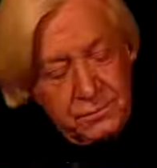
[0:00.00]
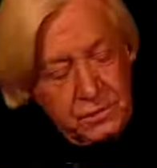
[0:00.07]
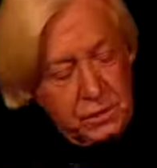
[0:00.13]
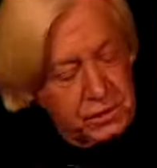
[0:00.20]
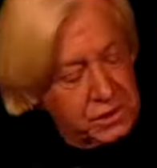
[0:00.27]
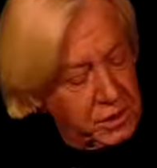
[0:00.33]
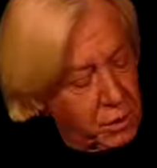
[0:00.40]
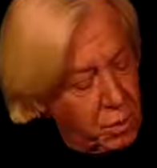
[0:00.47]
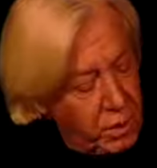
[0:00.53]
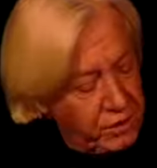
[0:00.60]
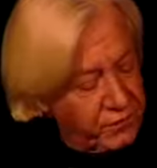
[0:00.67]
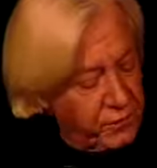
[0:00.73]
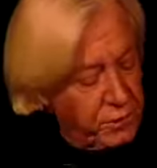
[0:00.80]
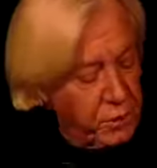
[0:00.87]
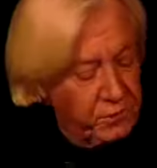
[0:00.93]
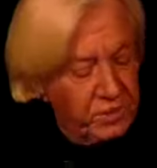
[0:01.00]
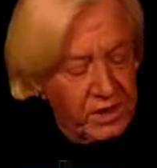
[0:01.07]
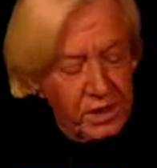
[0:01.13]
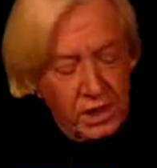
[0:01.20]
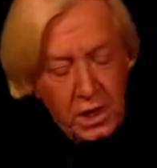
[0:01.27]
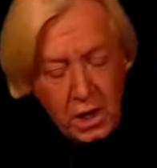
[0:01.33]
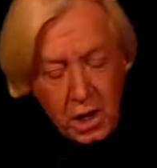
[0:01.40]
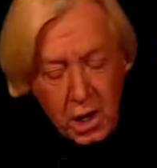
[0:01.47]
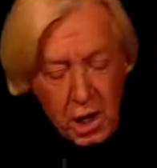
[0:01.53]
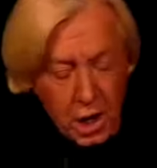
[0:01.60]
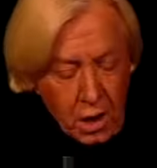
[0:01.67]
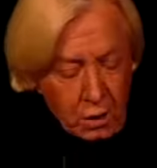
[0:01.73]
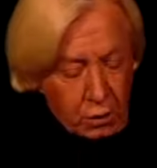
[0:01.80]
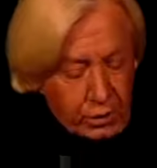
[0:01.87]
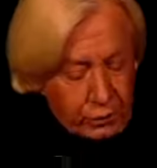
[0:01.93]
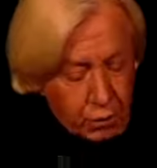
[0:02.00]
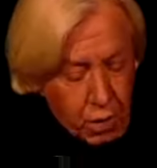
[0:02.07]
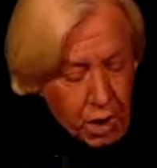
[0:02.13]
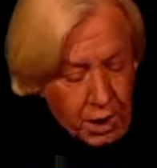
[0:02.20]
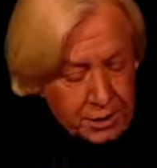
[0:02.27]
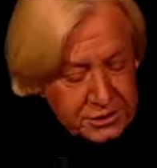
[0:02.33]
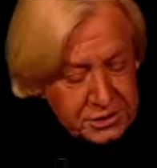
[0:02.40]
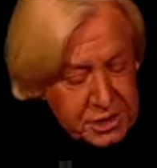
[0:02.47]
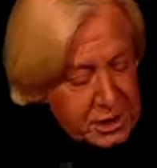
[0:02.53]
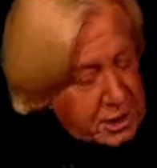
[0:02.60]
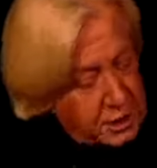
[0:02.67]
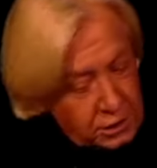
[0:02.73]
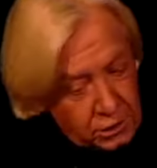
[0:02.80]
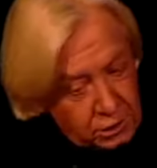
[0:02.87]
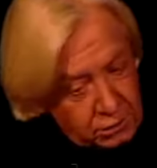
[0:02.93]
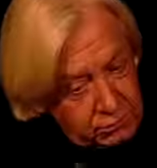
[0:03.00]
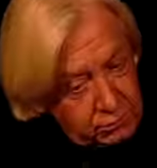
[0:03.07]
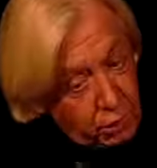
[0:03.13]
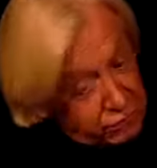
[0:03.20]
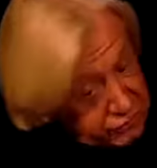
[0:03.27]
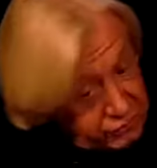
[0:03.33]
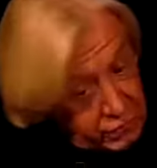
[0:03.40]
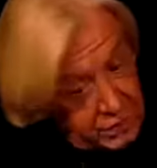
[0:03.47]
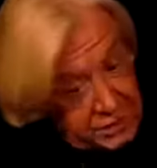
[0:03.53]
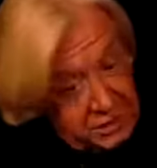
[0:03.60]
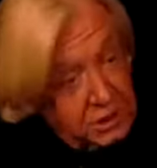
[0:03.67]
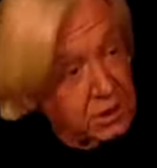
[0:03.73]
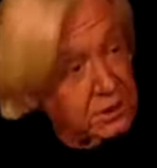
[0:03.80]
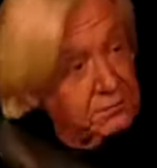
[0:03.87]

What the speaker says: You did a wonderful movie with Rod Taylor, Australian guy.